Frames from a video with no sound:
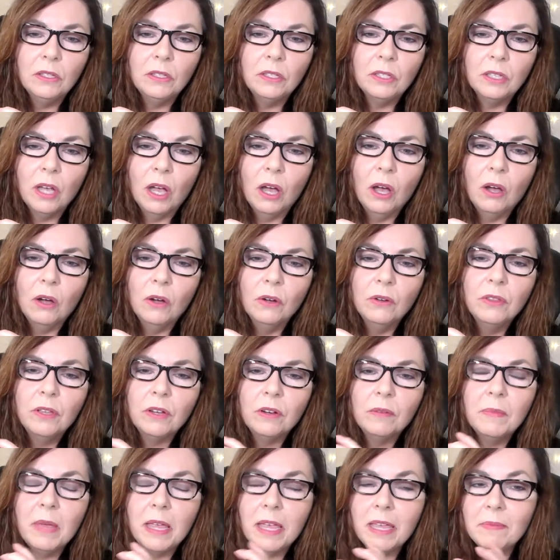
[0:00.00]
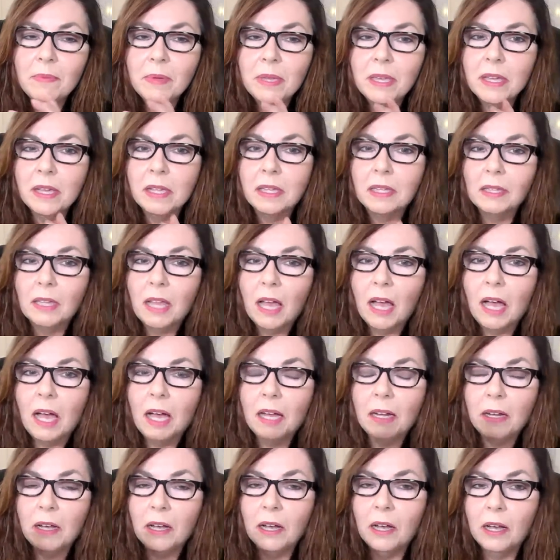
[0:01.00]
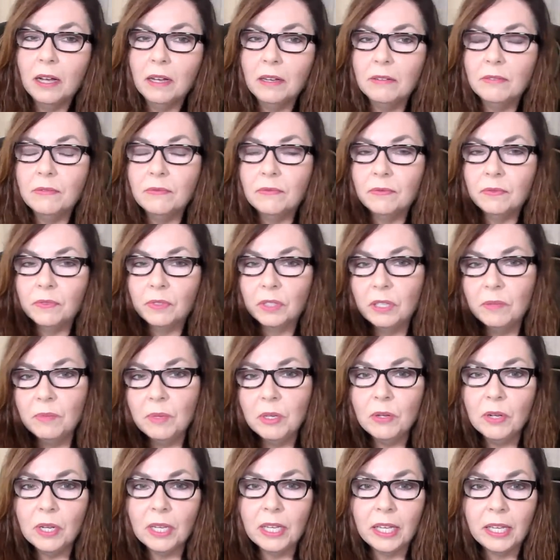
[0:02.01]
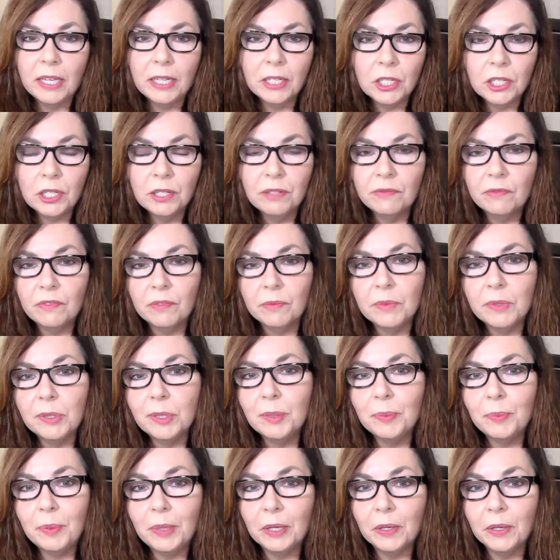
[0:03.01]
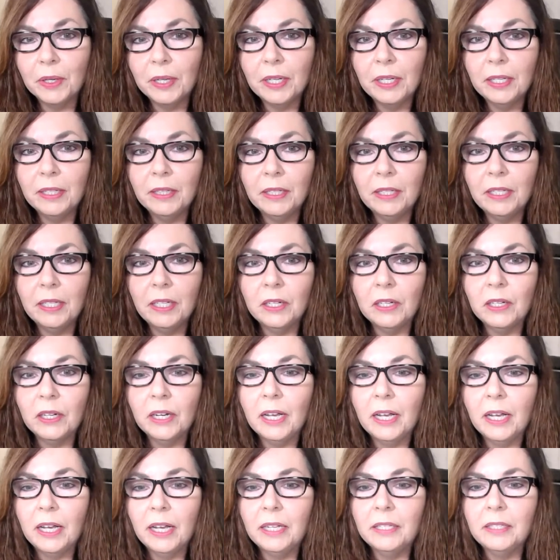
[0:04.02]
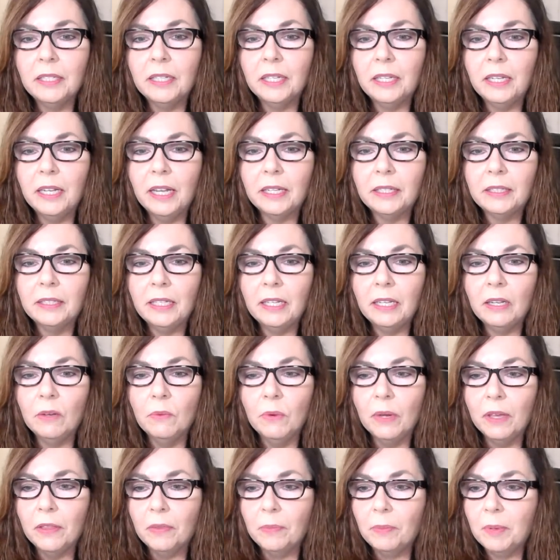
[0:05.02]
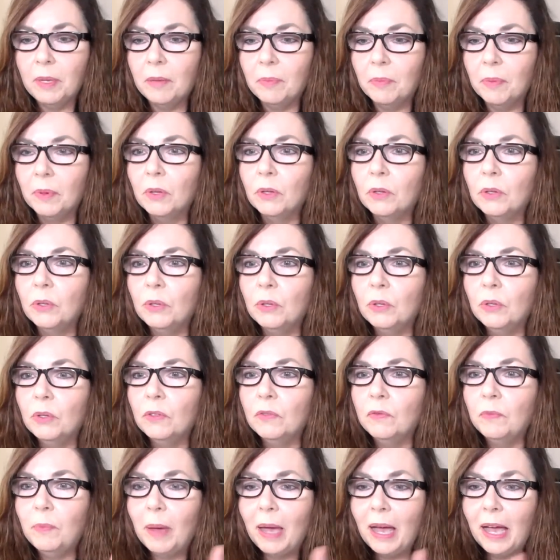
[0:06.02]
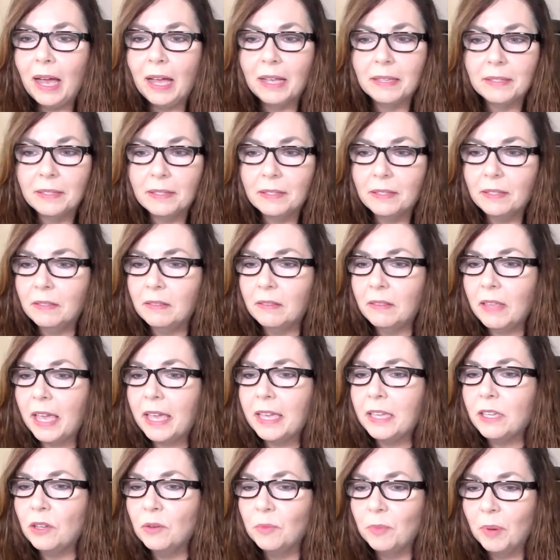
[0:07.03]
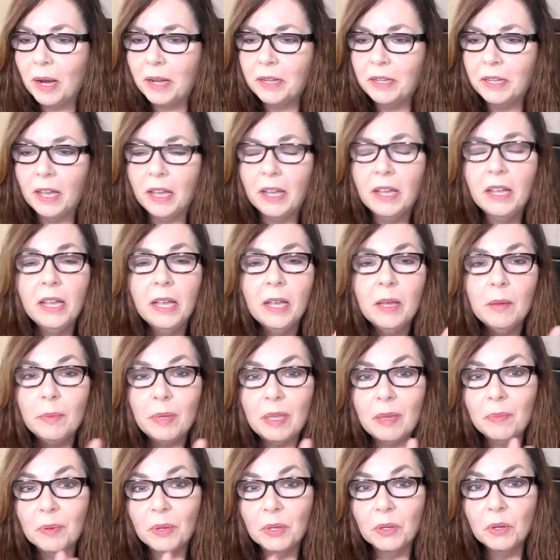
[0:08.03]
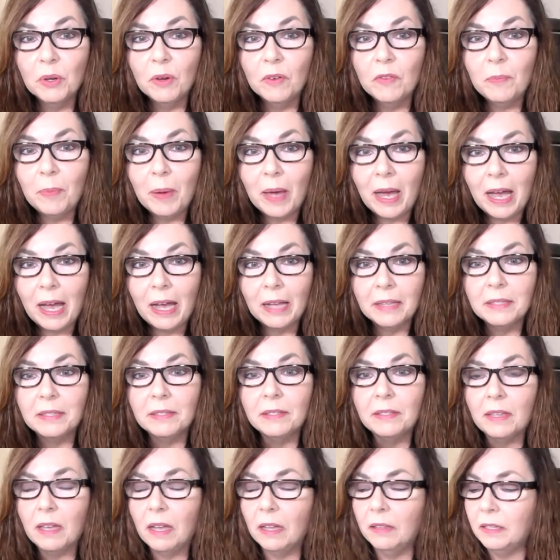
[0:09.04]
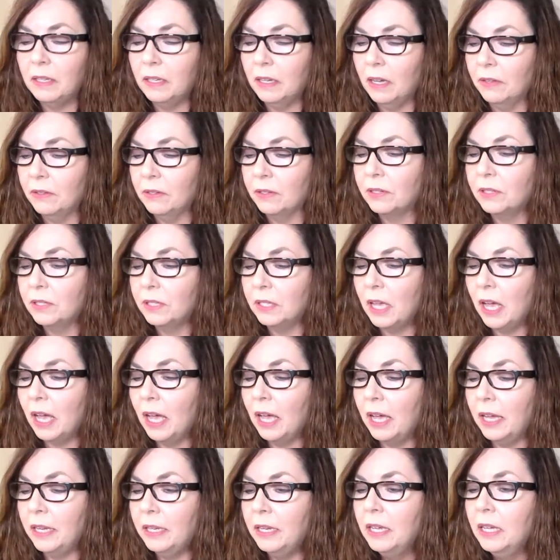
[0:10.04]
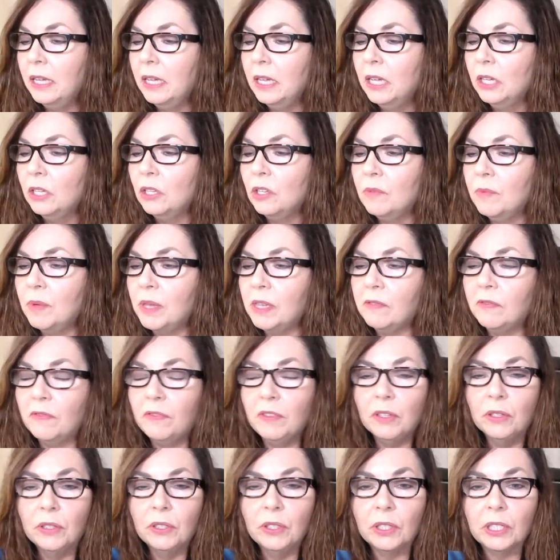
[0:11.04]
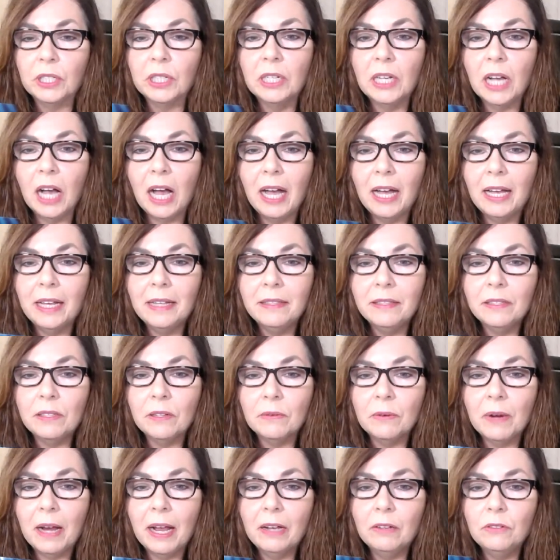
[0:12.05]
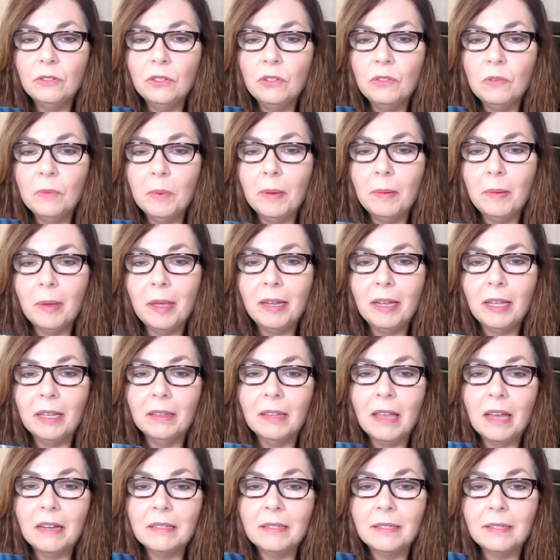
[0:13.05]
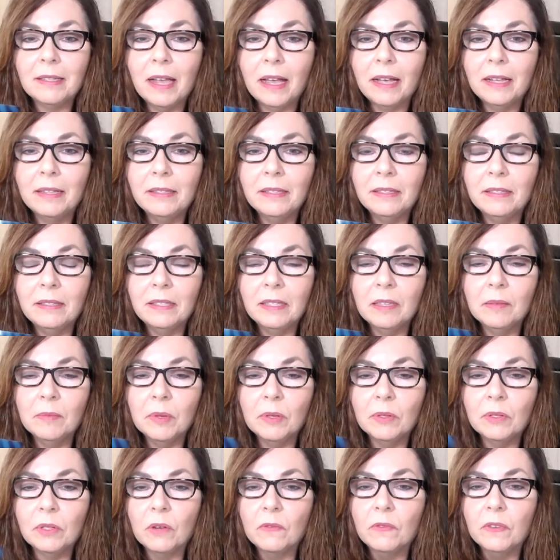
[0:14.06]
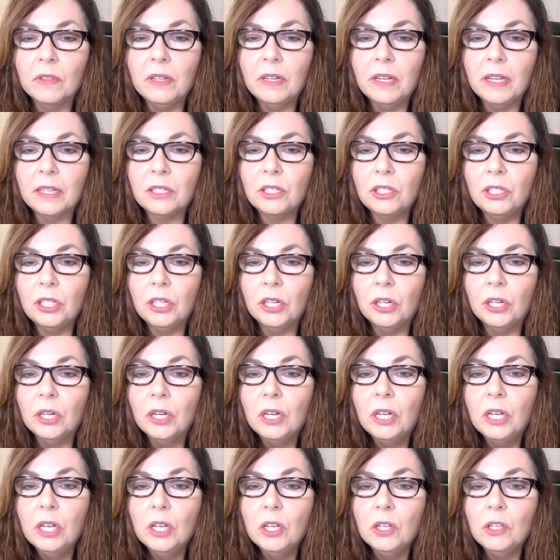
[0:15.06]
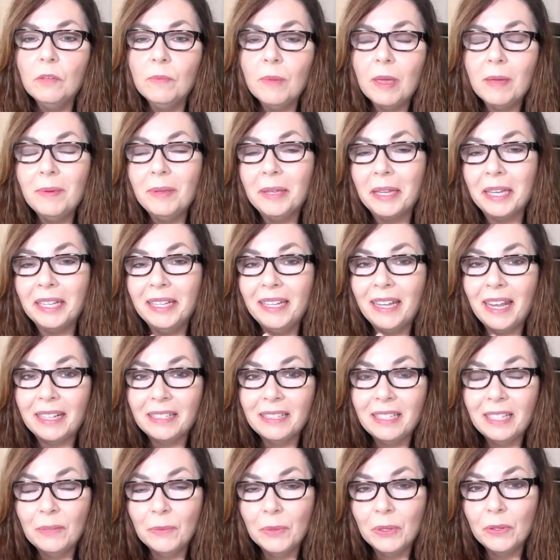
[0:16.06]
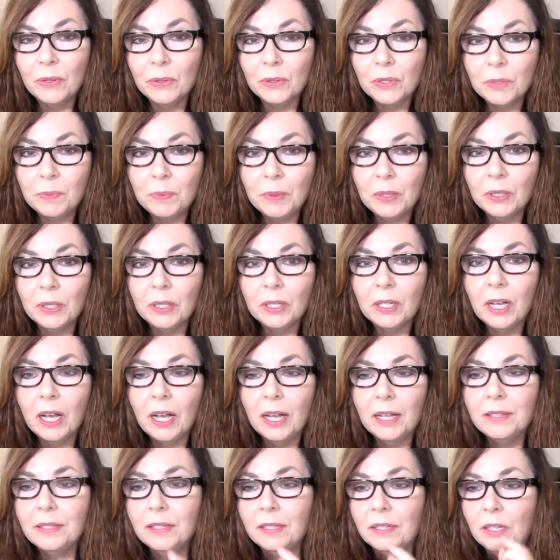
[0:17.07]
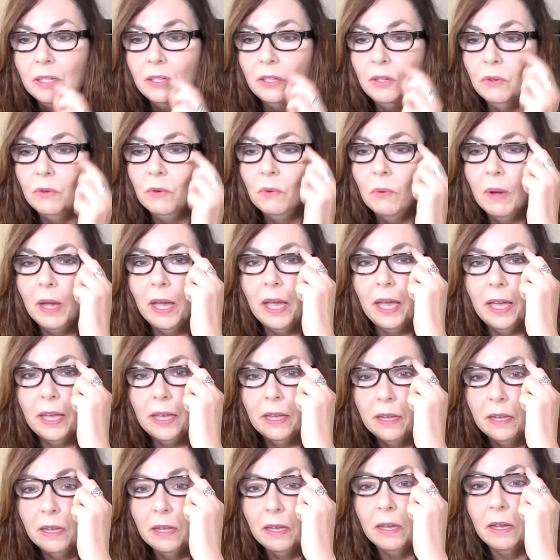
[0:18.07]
So there may be a lot of communication from spirit in the year ahead, connecting with people who've passed. Thank you, Brenda. People who have passed on the other side. You may feel your guides around you. You may be getting a lot of signs and symbols over the next year. You may be connecting with your spirit guides in a new way.